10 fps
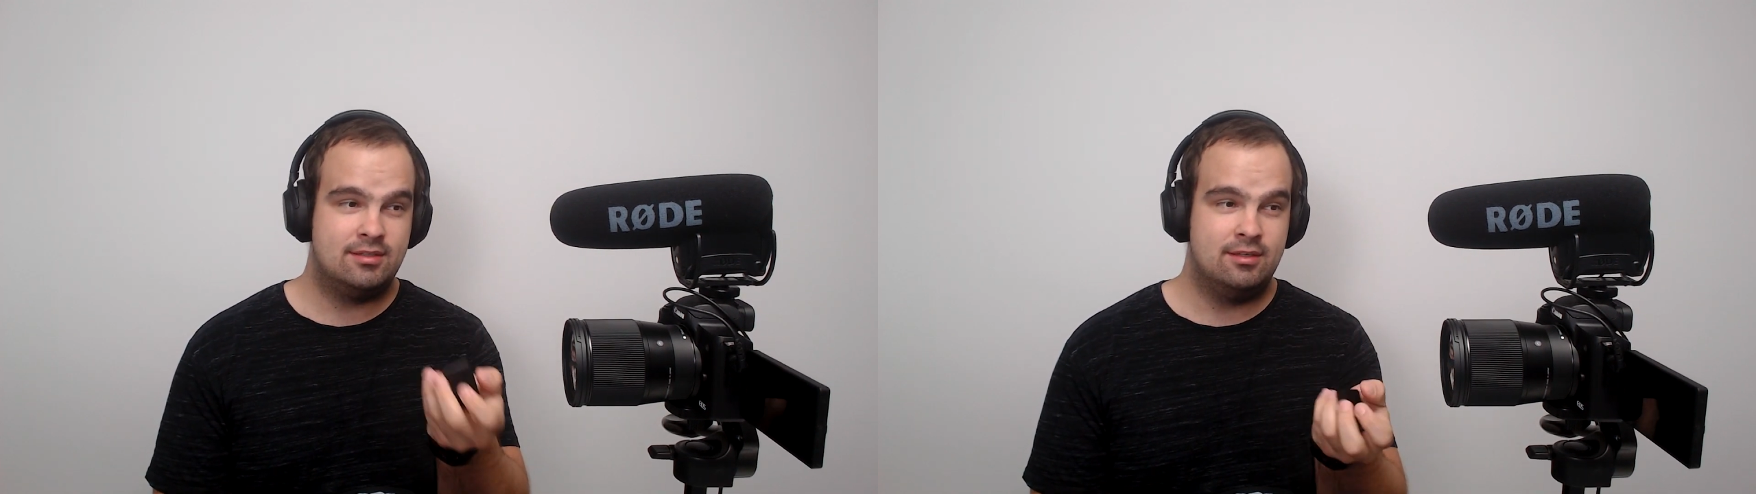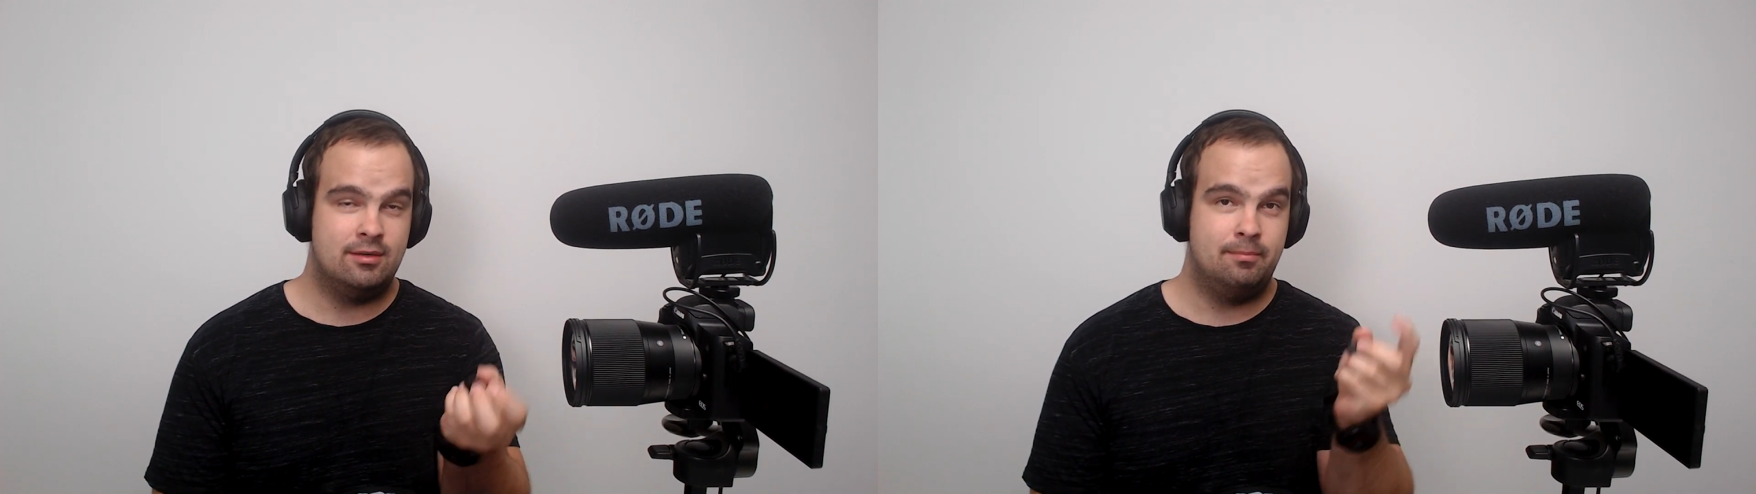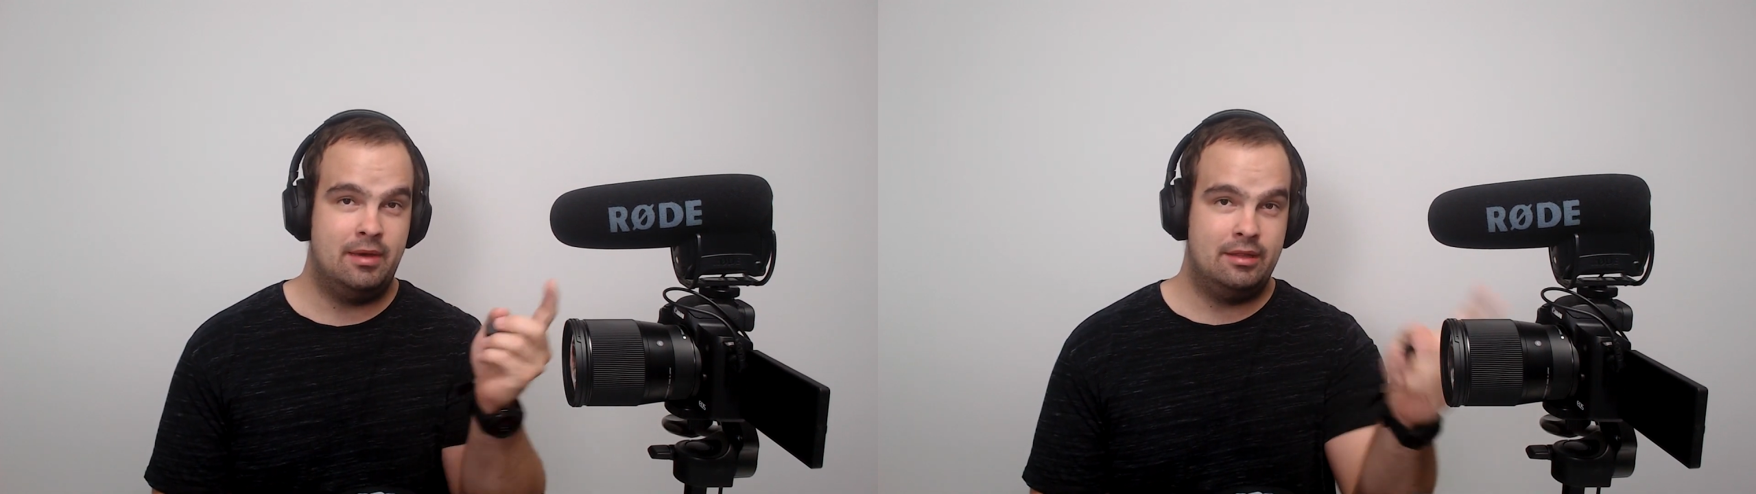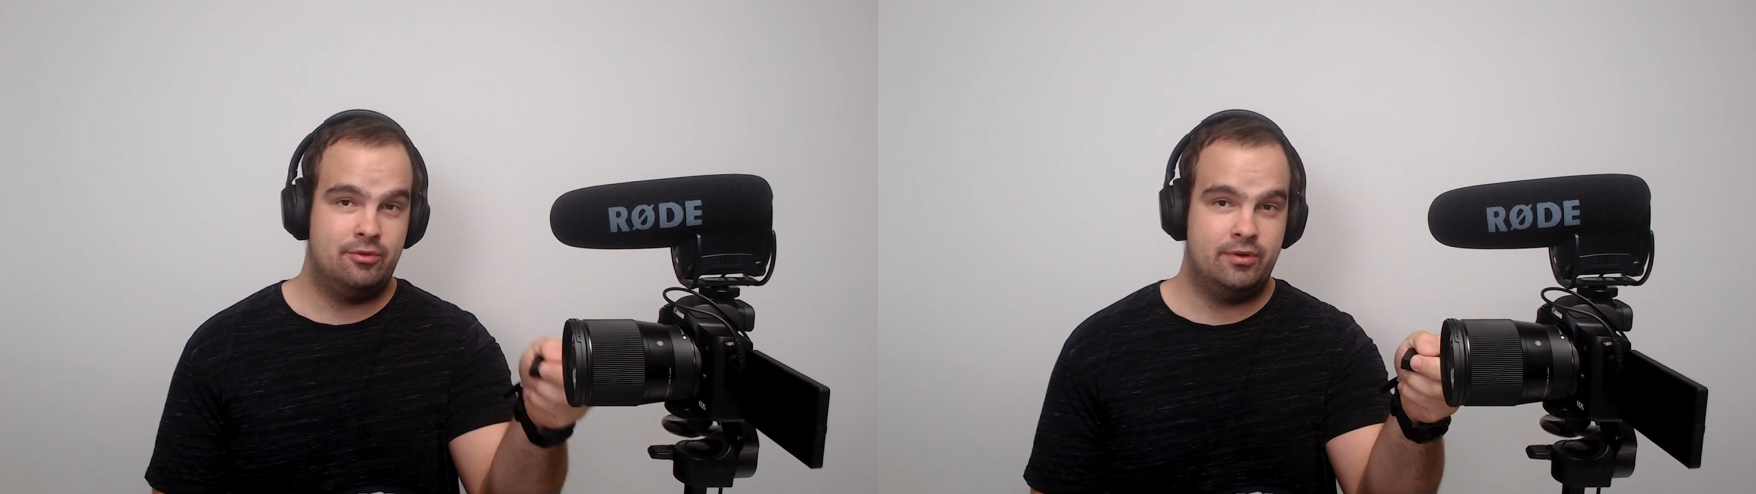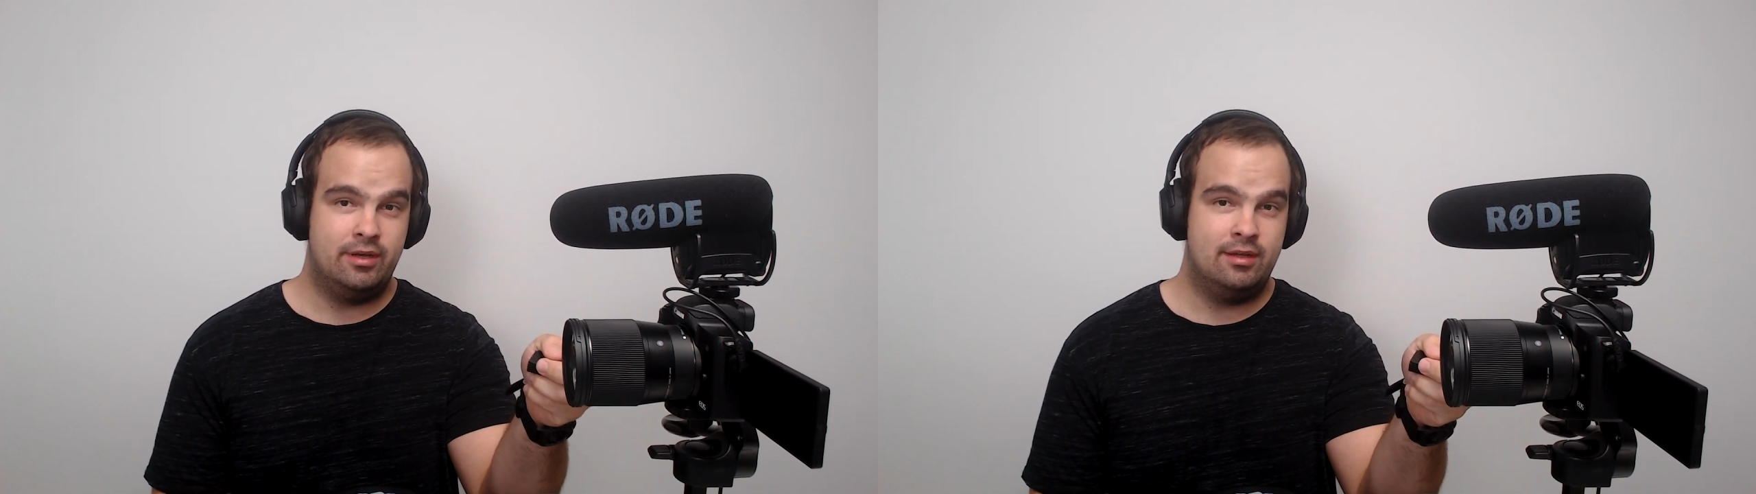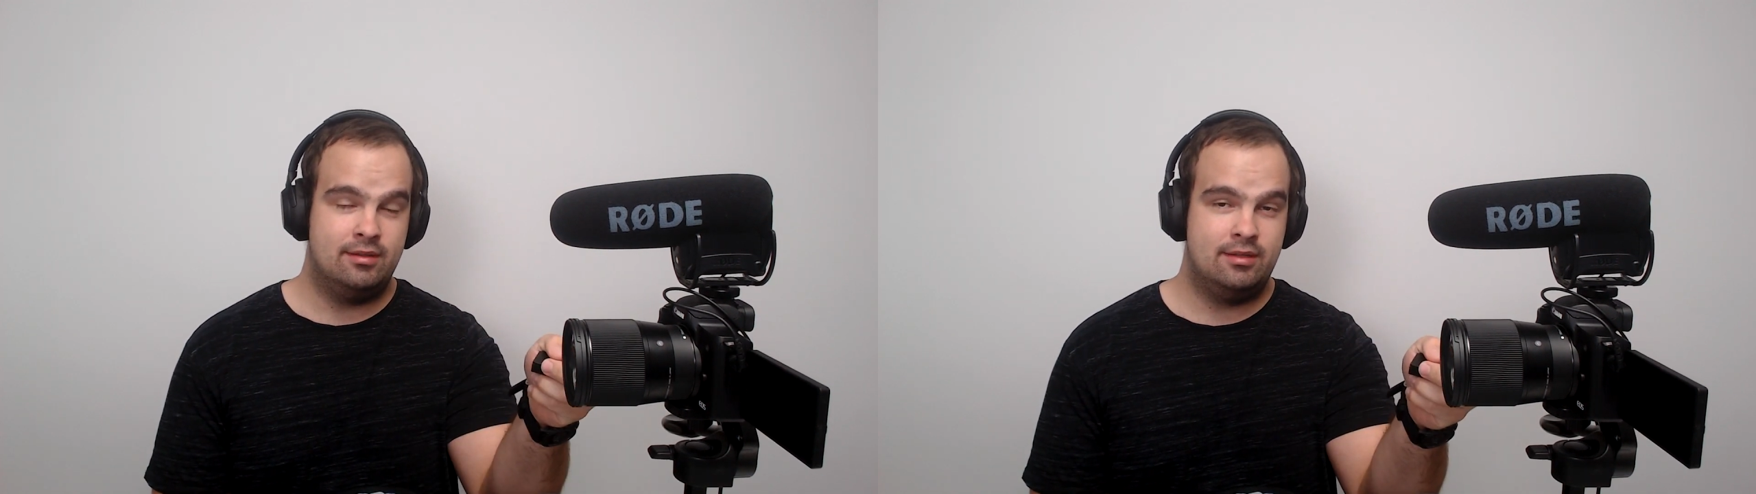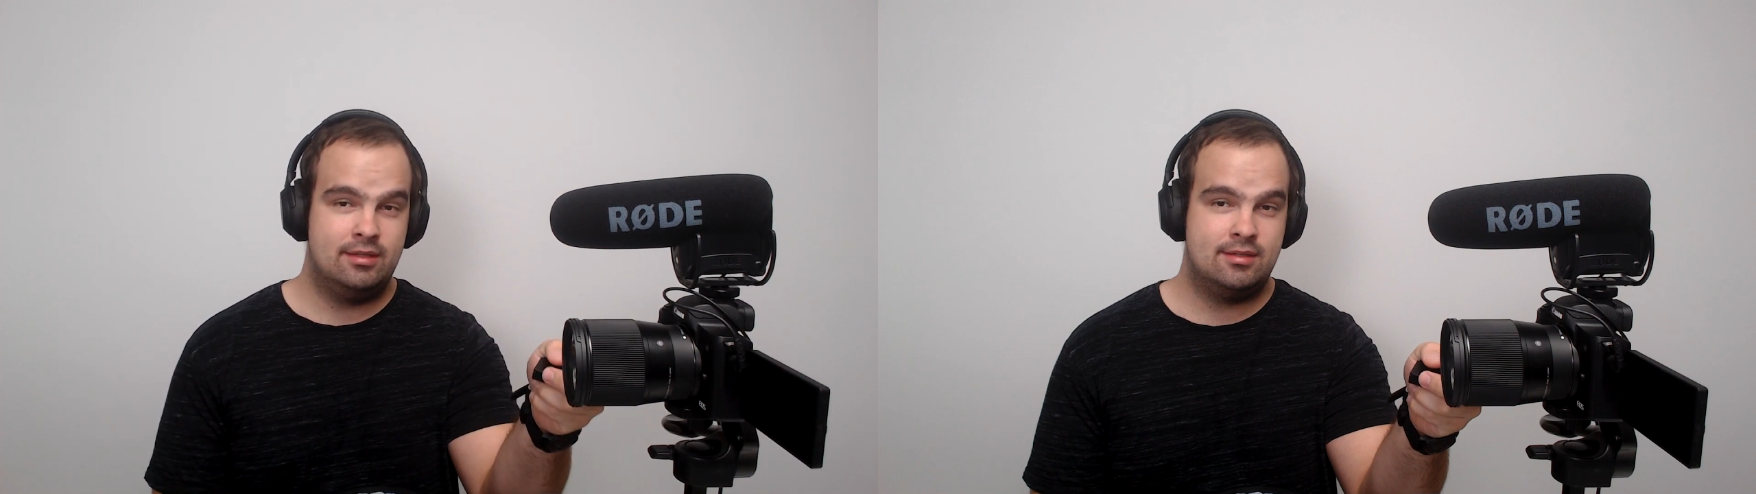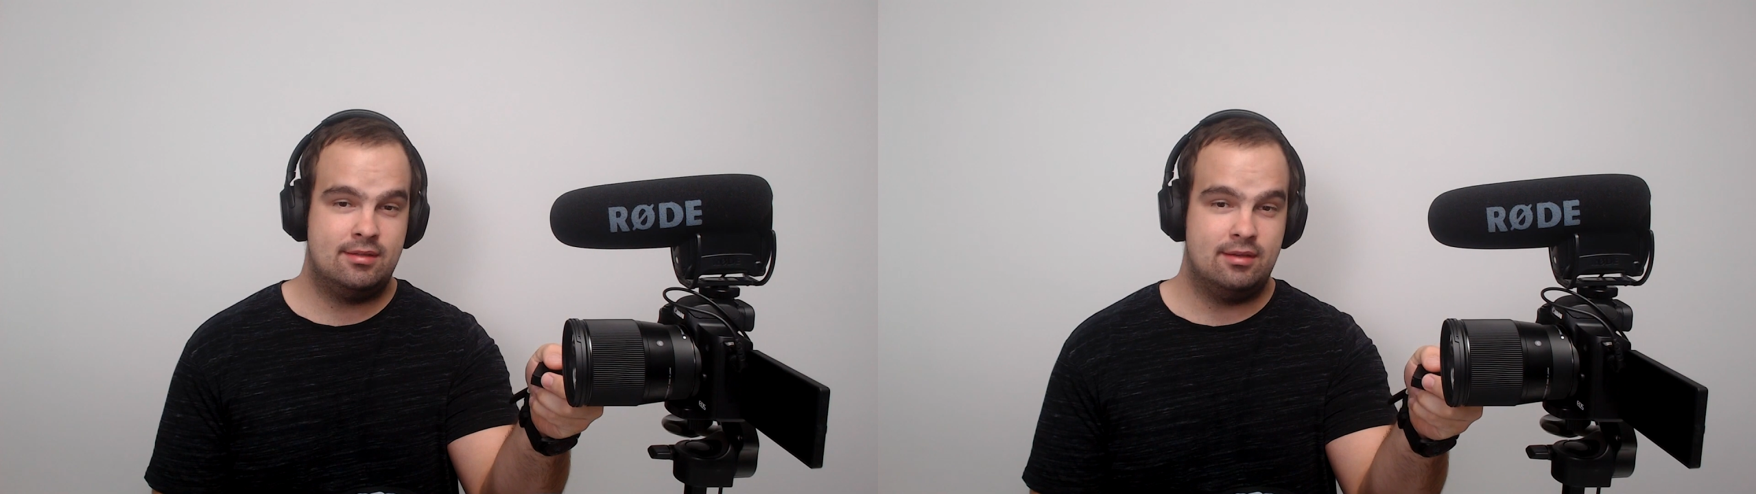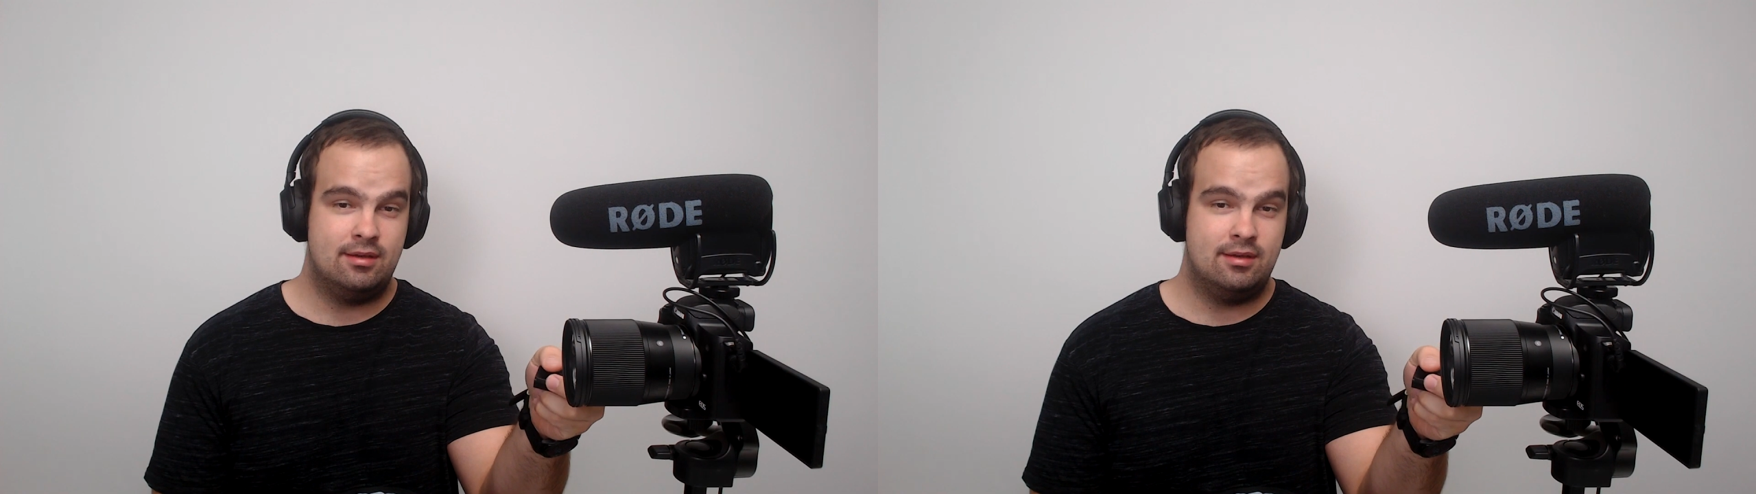the battery on this